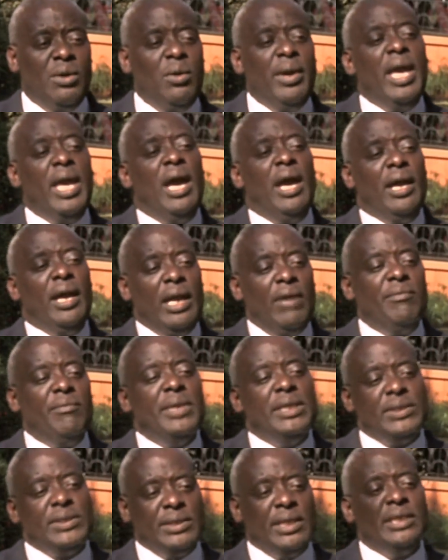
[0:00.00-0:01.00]
where
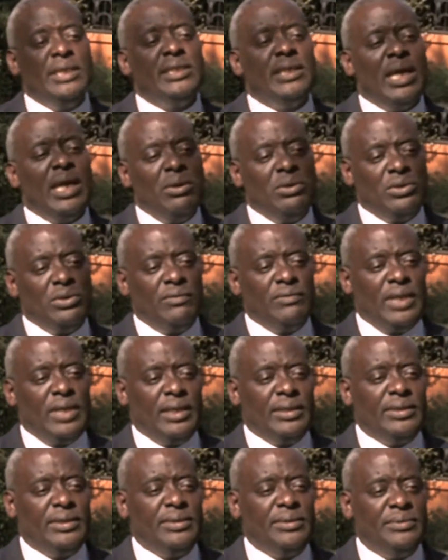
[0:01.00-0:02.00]
government is getting a lot of
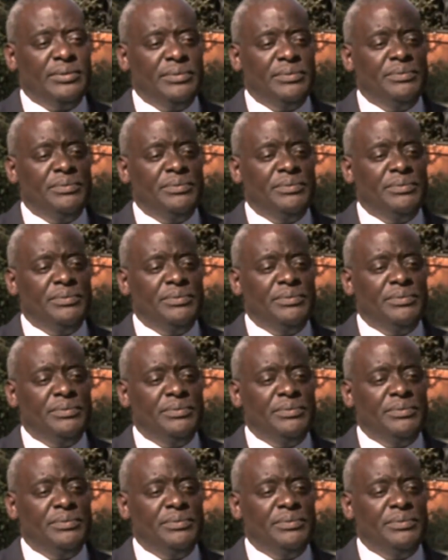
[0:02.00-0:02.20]
tax.